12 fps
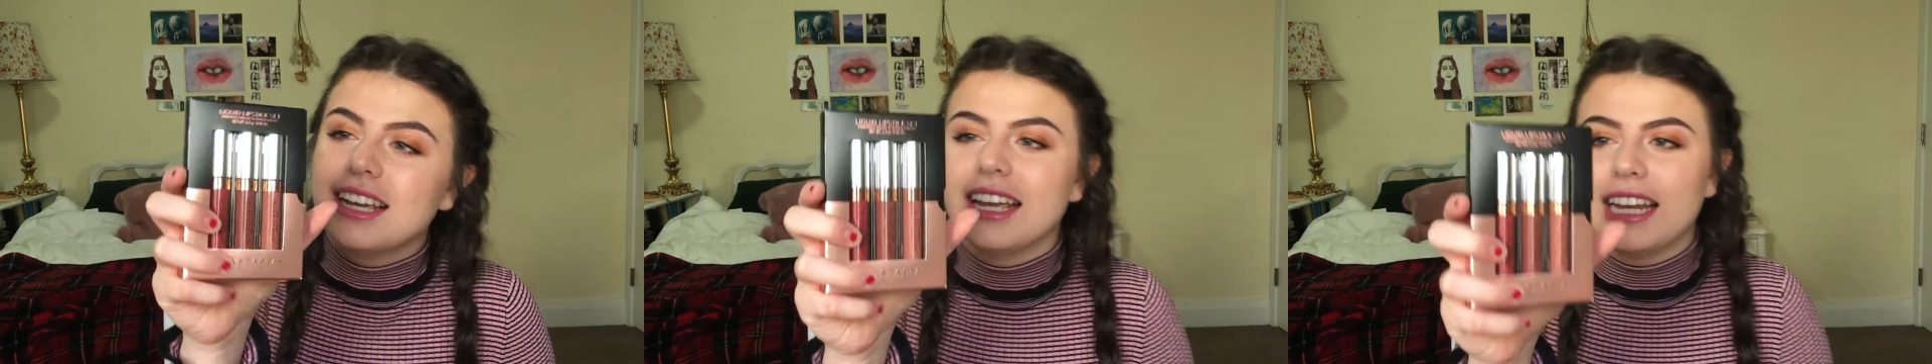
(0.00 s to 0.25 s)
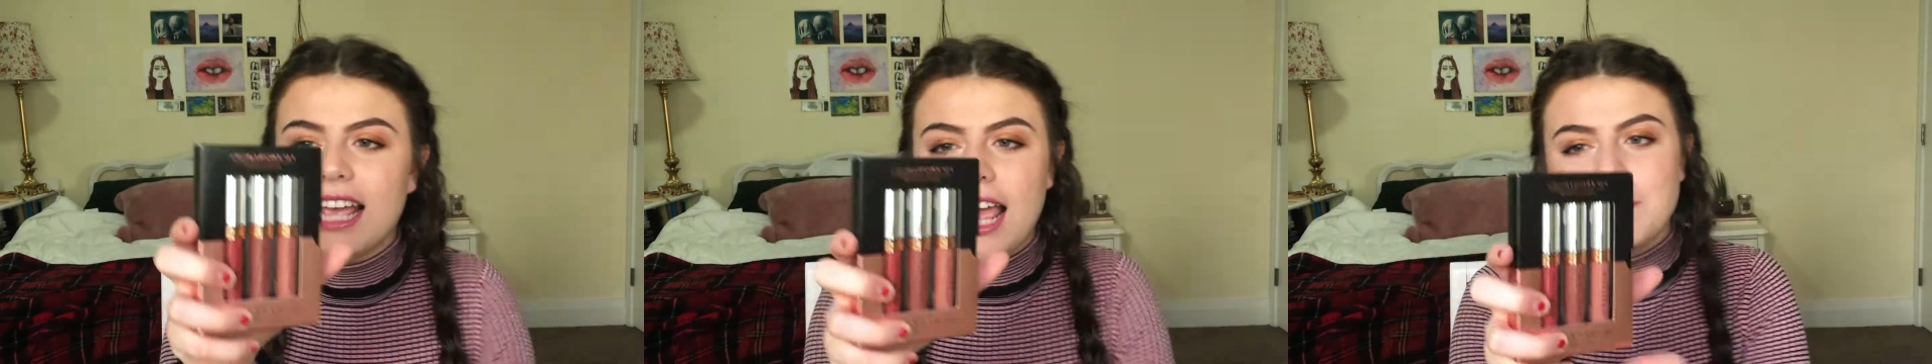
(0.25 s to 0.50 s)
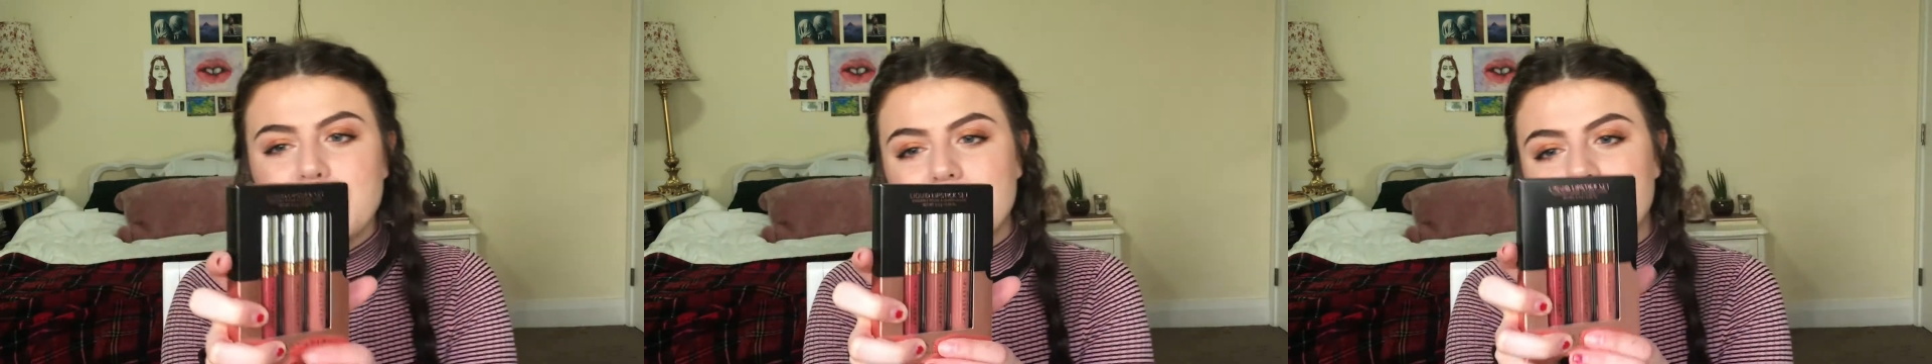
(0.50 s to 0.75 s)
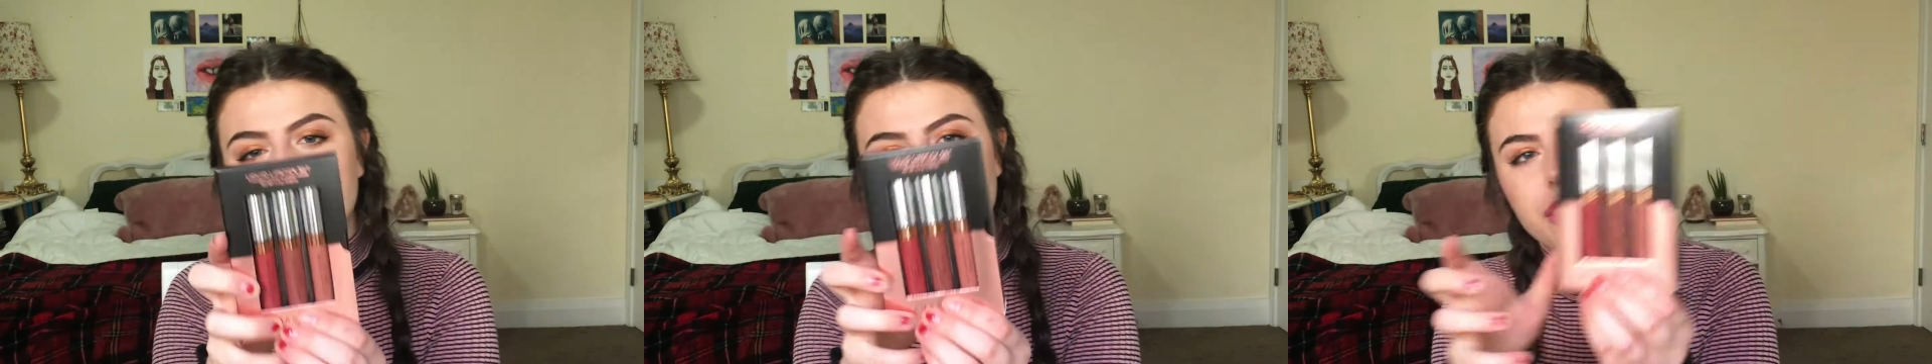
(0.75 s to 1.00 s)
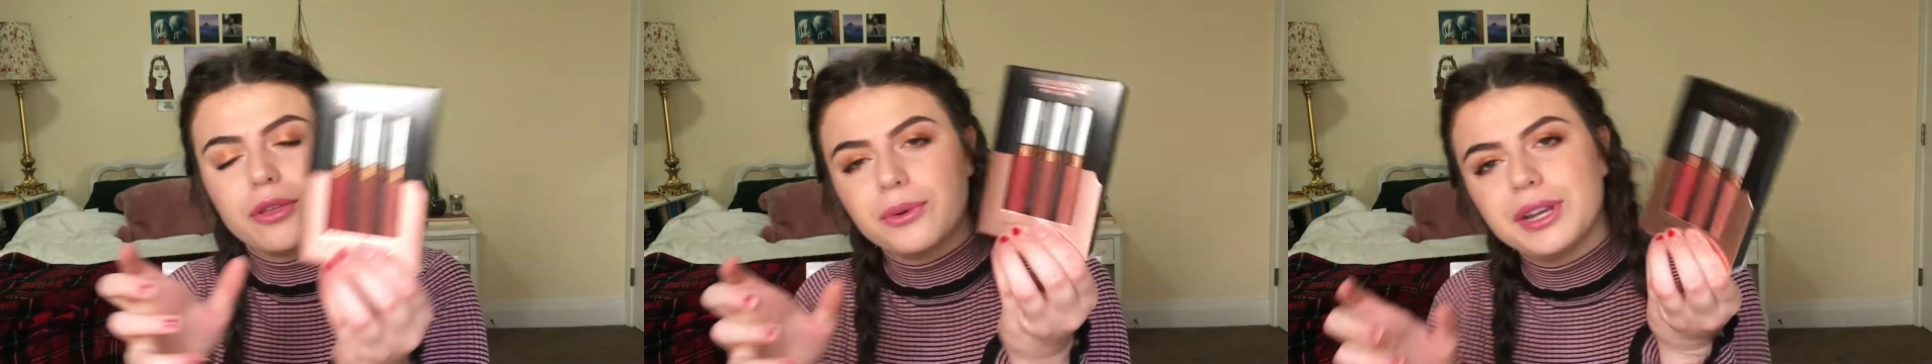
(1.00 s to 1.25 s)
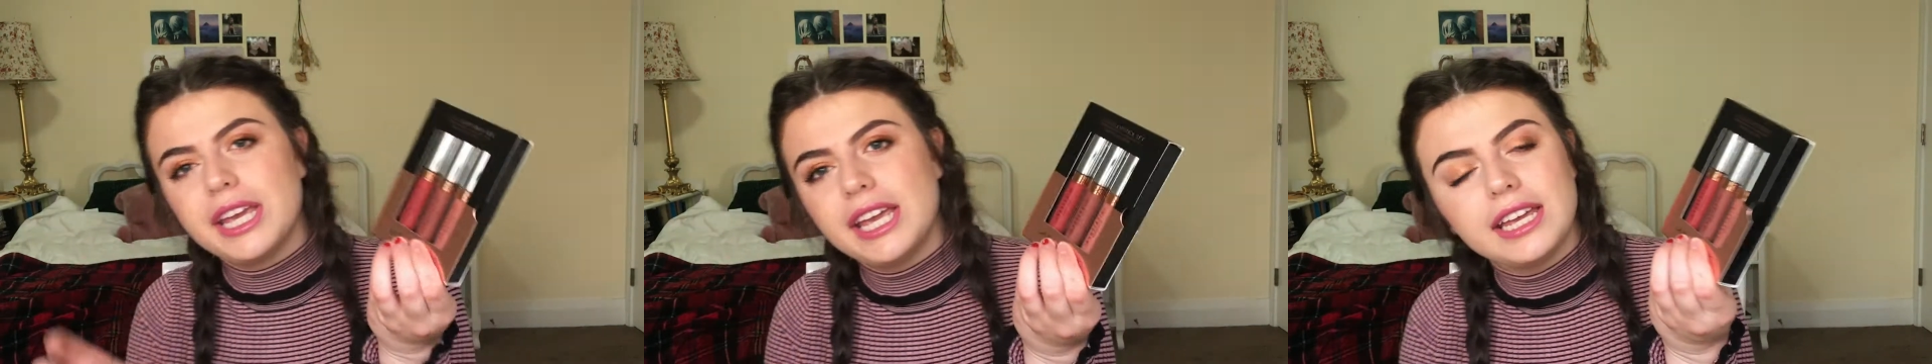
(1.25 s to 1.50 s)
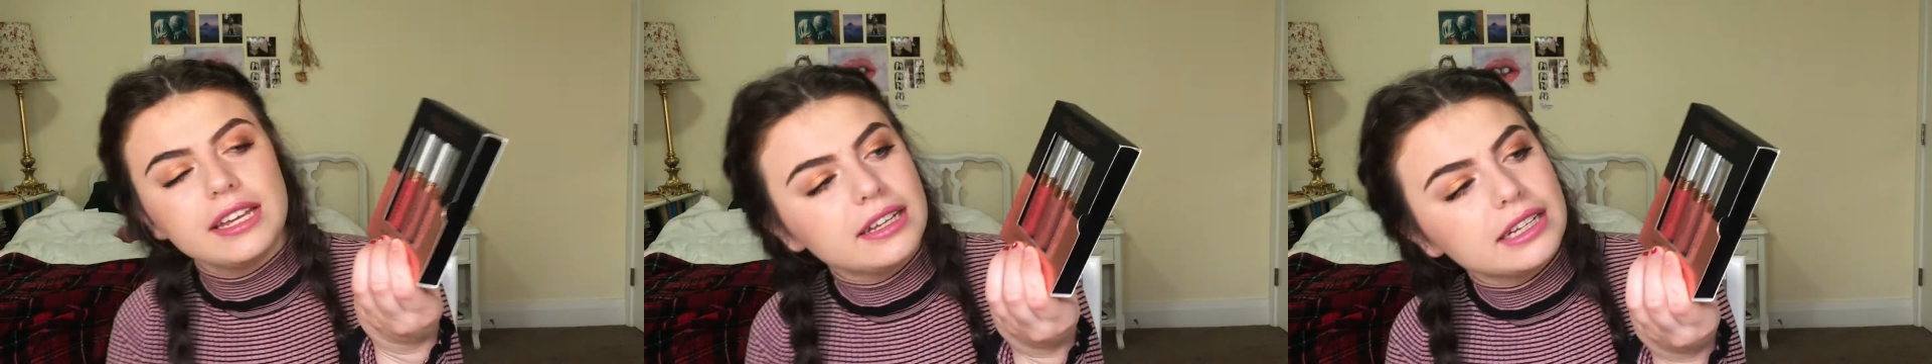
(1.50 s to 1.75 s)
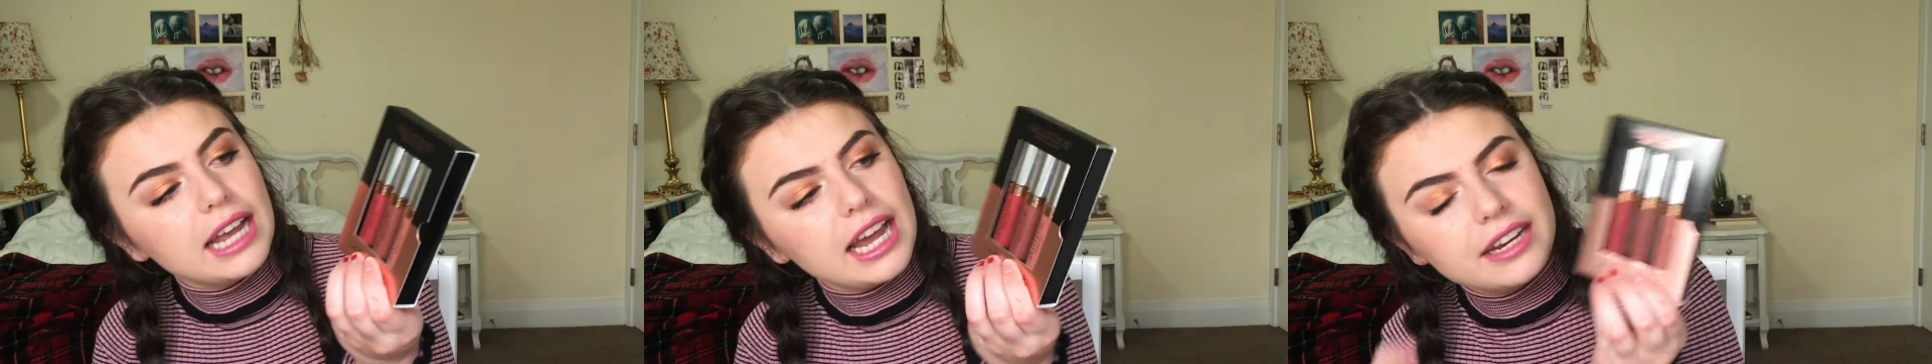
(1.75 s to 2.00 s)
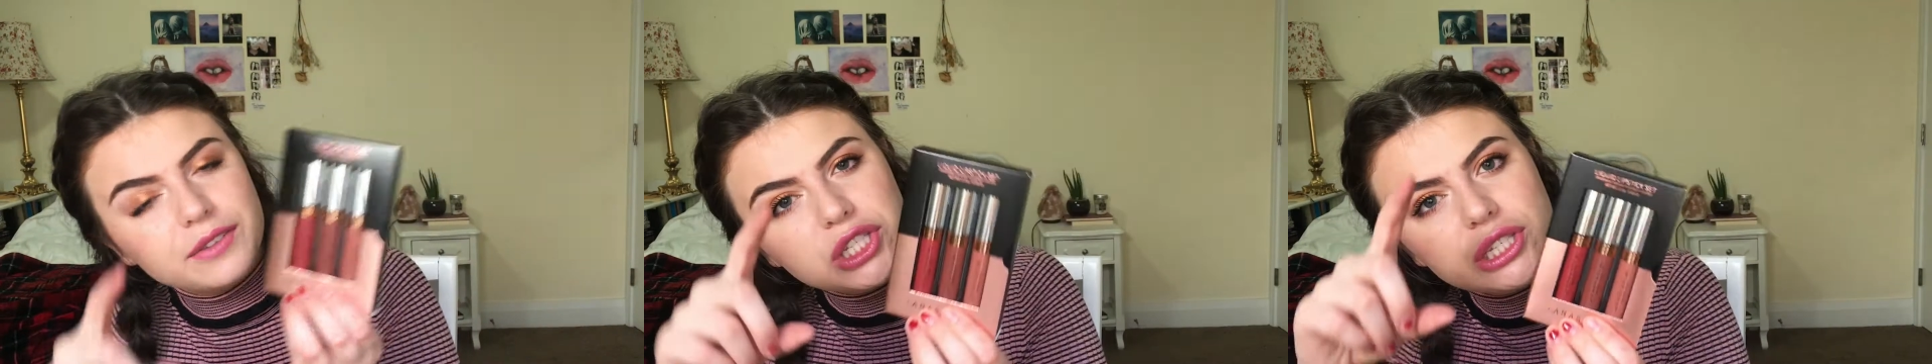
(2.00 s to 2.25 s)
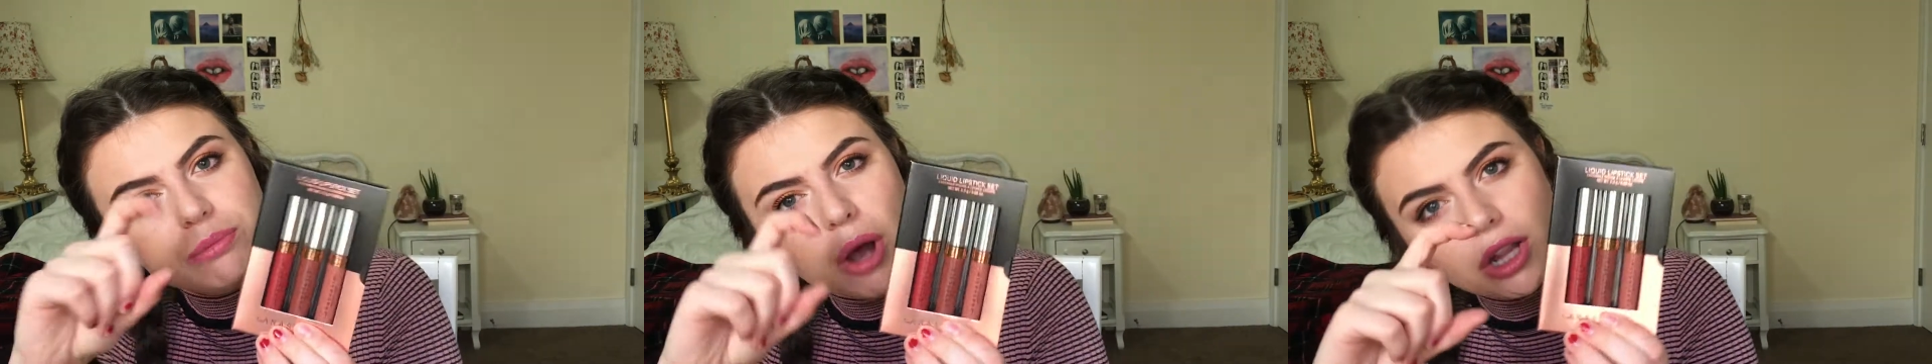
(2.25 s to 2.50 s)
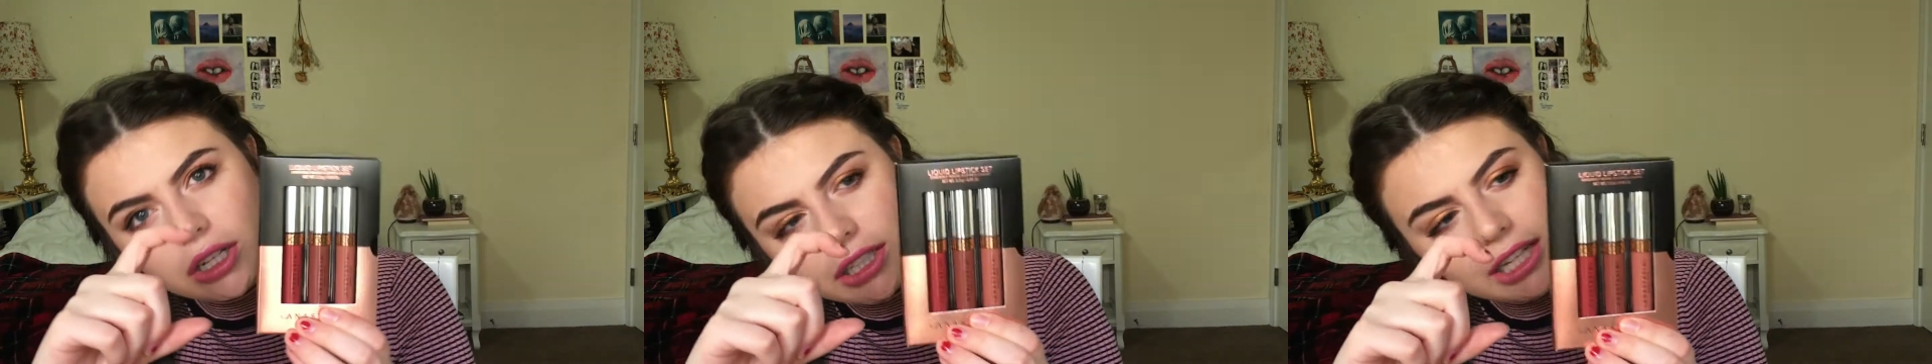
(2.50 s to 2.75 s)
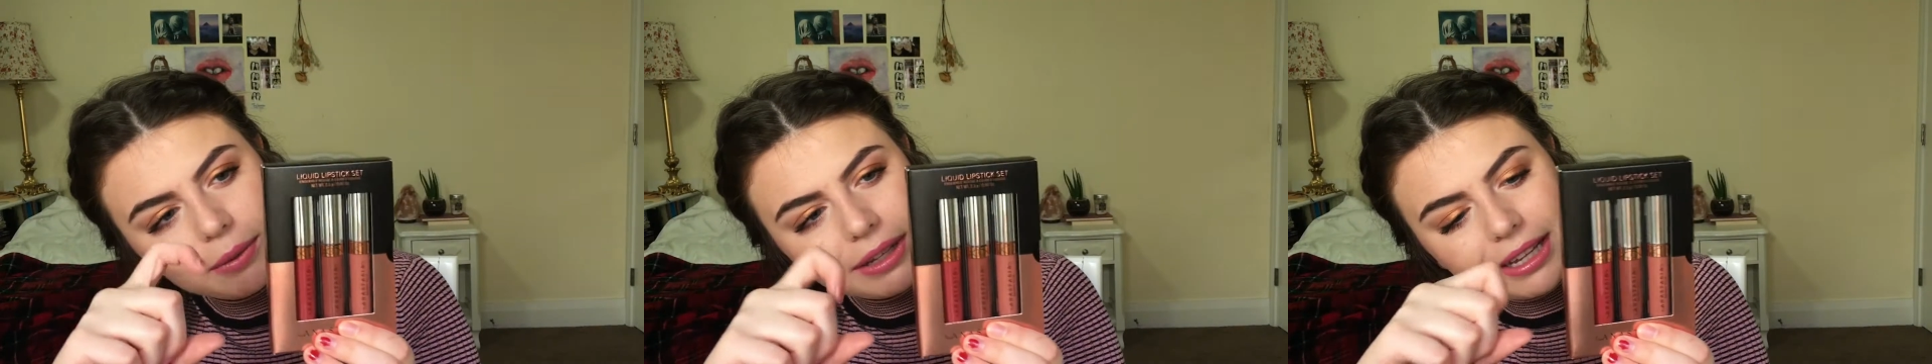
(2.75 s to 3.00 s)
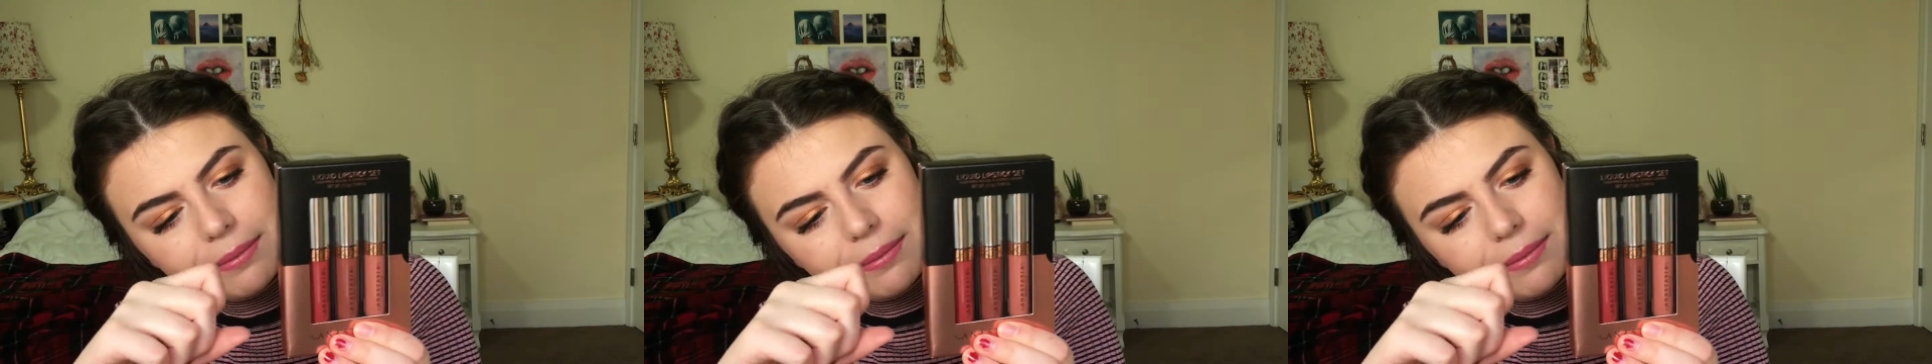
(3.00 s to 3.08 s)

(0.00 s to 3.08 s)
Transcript: It came with three kind of smaller liquid